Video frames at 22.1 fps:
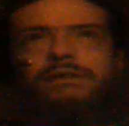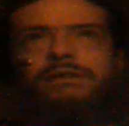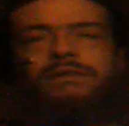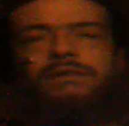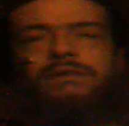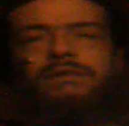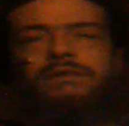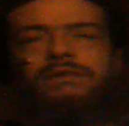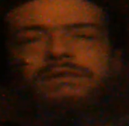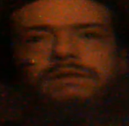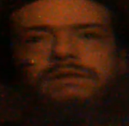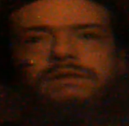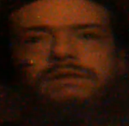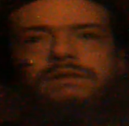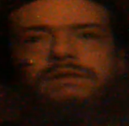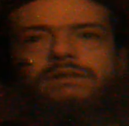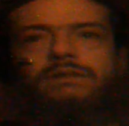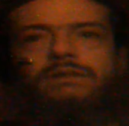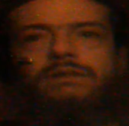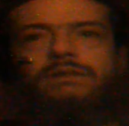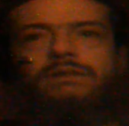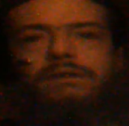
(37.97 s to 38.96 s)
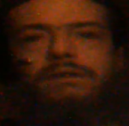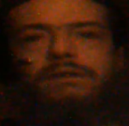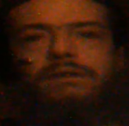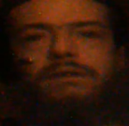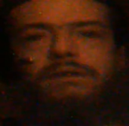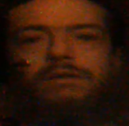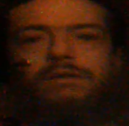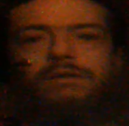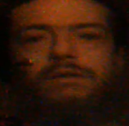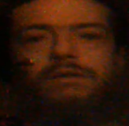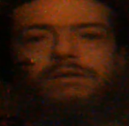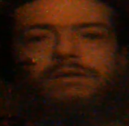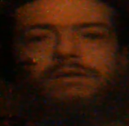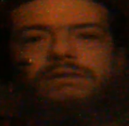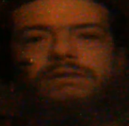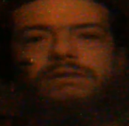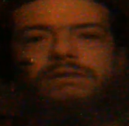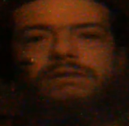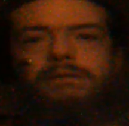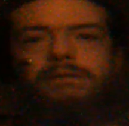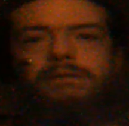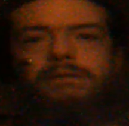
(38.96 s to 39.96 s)
know, spend
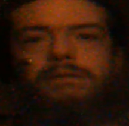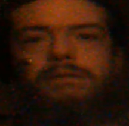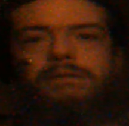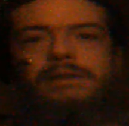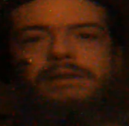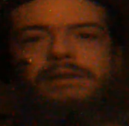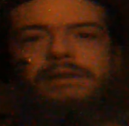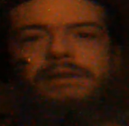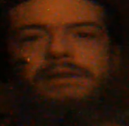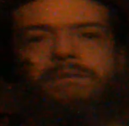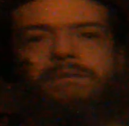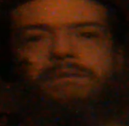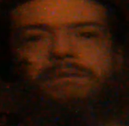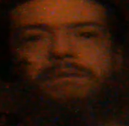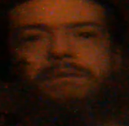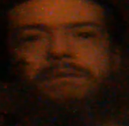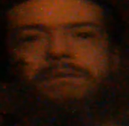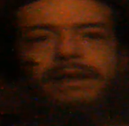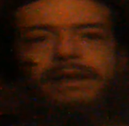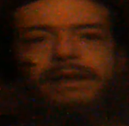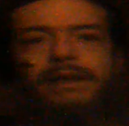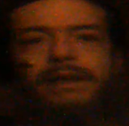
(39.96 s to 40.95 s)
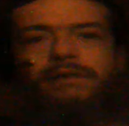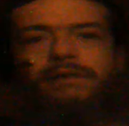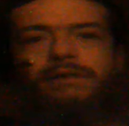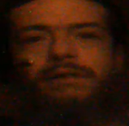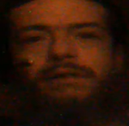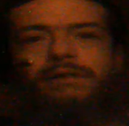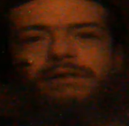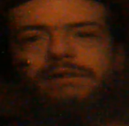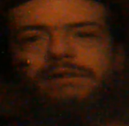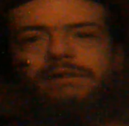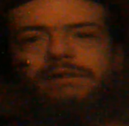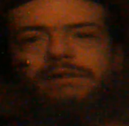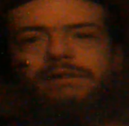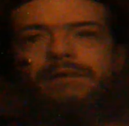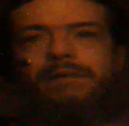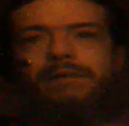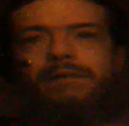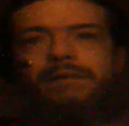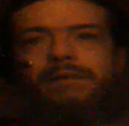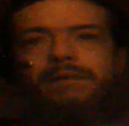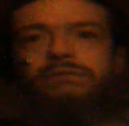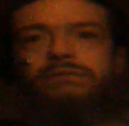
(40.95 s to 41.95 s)
time with my editor to do that, which
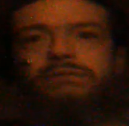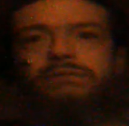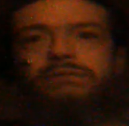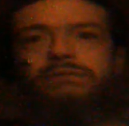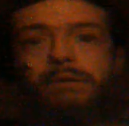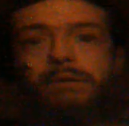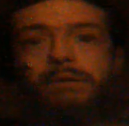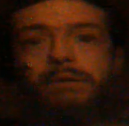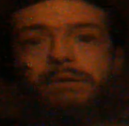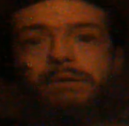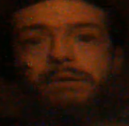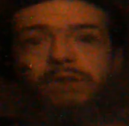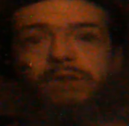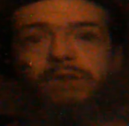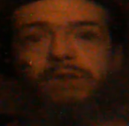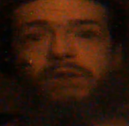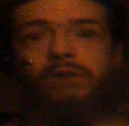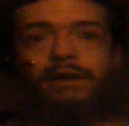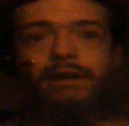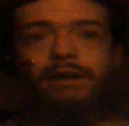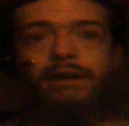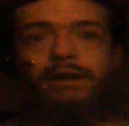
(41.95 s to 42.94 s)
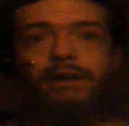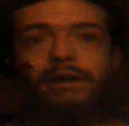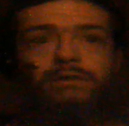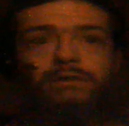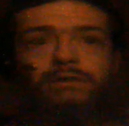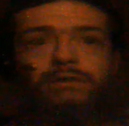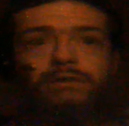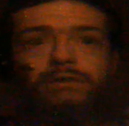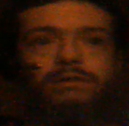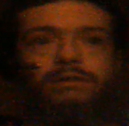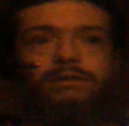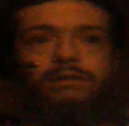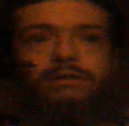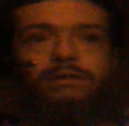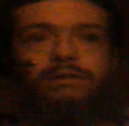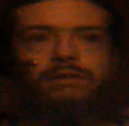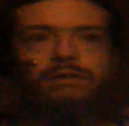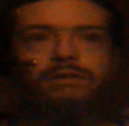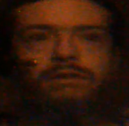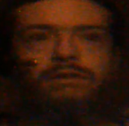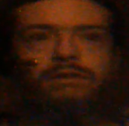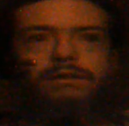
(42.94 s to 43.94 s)
removes all audio. And
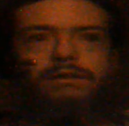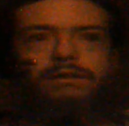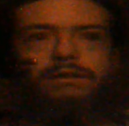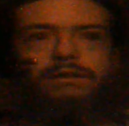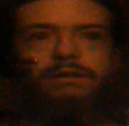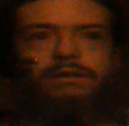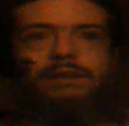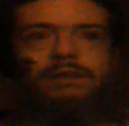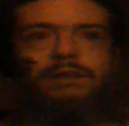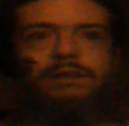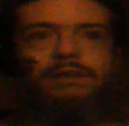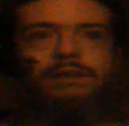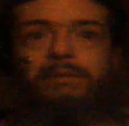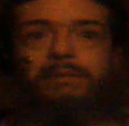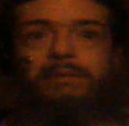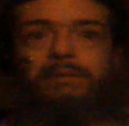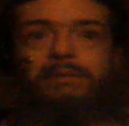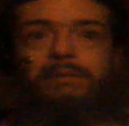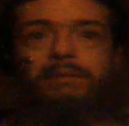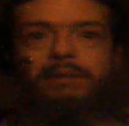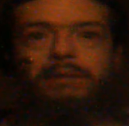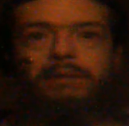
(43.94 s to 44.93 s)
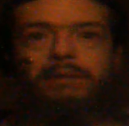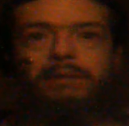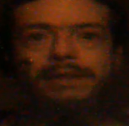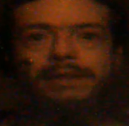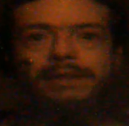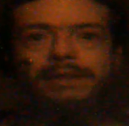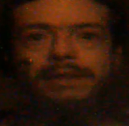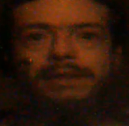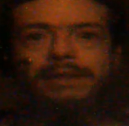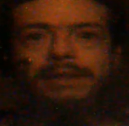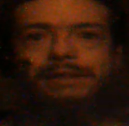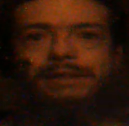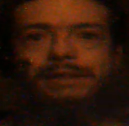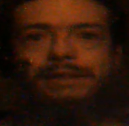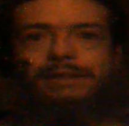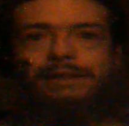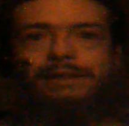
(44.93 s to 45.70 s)
you know how much of a pain in the ass that is.